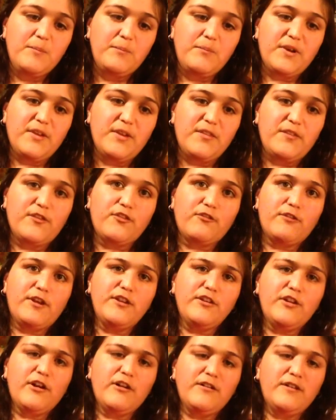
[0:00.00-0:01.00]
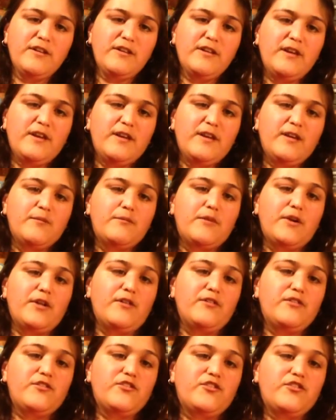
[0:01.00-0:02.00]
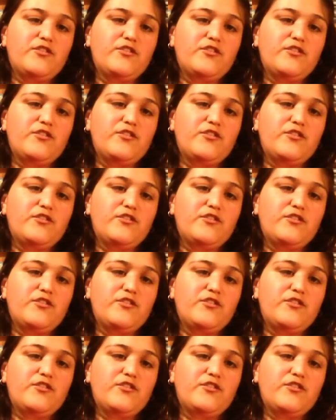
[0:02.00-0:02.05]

But the screen curtain will,